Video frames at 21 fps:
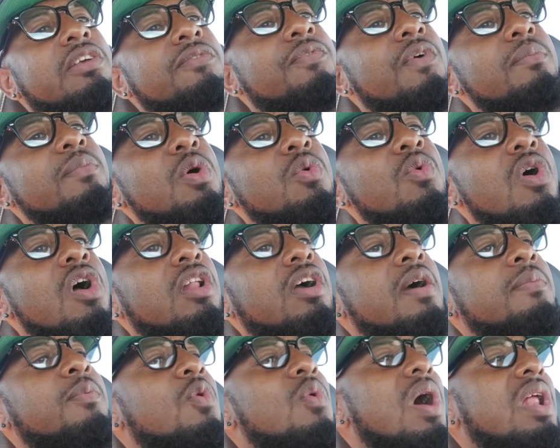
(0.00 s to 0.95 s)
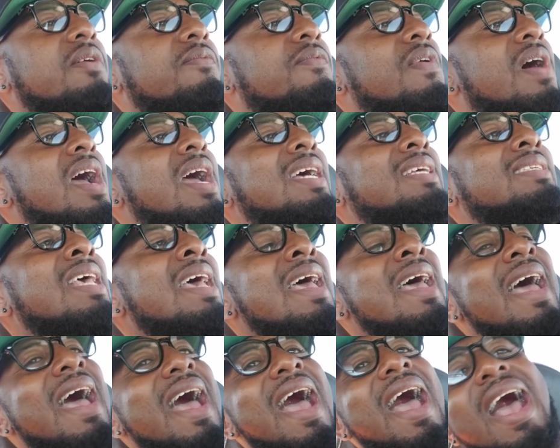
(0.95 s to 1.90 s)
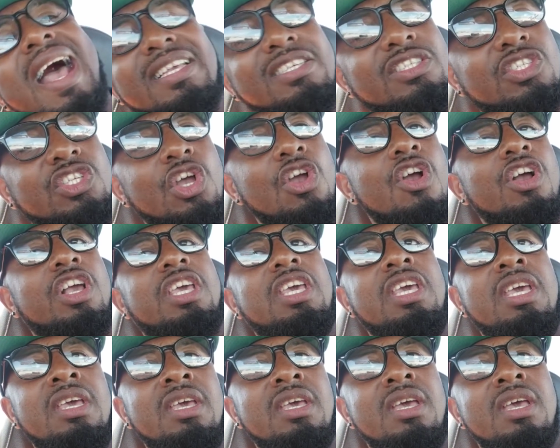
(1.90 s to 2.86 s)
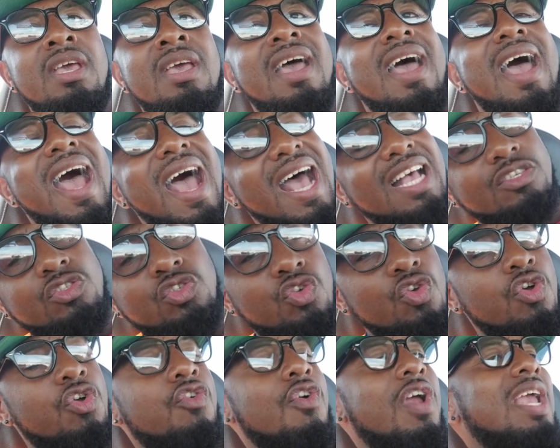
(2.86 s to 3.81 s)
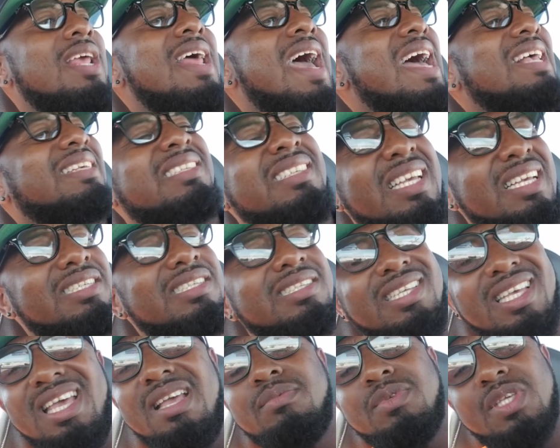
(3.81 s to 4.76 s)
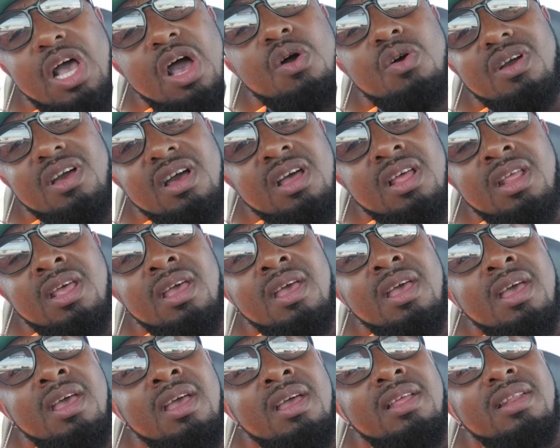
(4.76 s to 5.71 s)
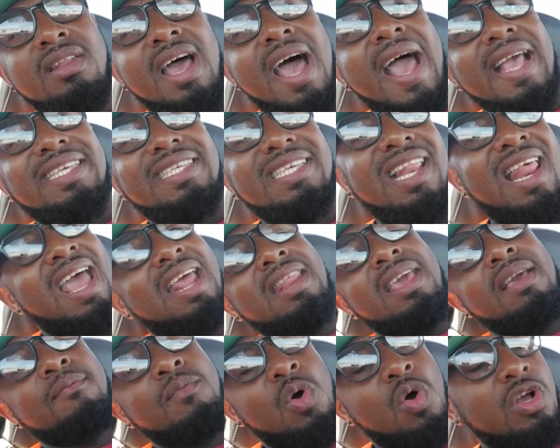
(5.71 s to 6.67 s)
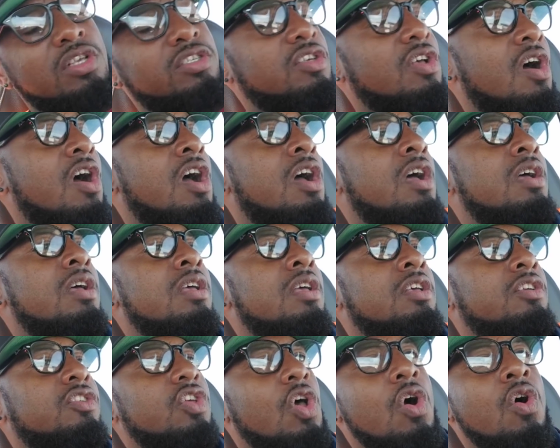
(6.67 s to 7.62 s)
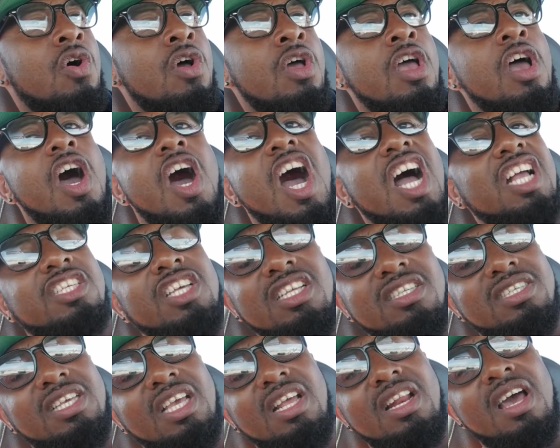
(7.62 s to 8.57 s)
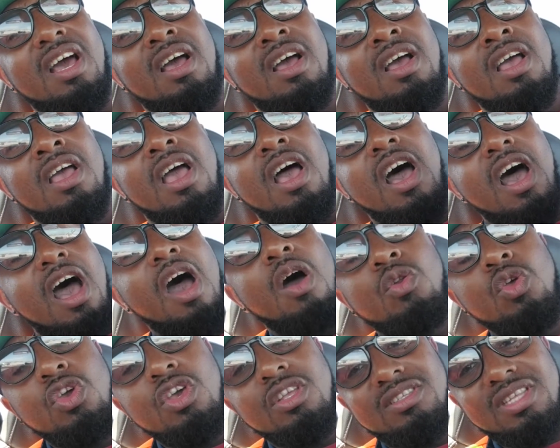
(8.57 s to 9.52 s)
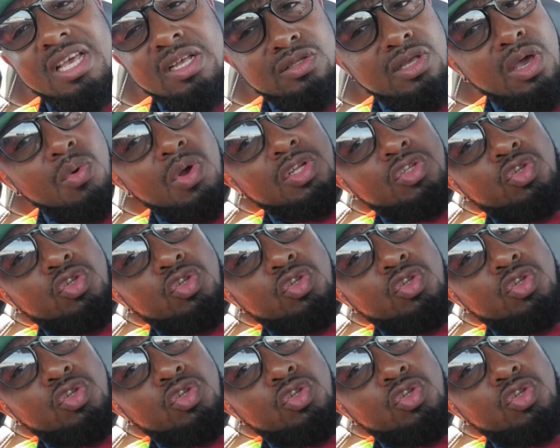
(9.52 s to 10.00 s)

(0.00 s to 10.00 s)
from the World Cup qualifiers. Ask Turkey. Ask Ukraine. Ask these teams how good the Icelandic boys are. So, Argentina, how do you think they will